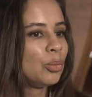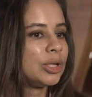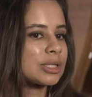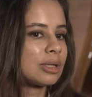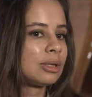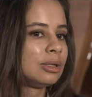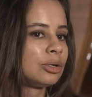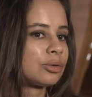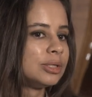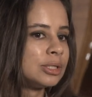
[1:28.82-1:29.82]
But yes, I think the
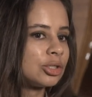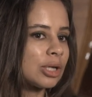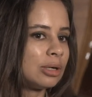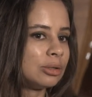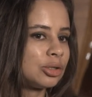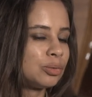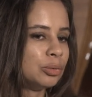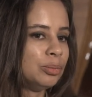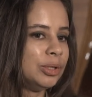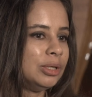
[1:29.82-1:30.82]
increasing challenge
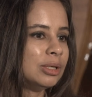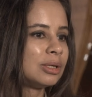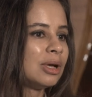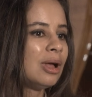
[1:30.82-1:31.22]
will be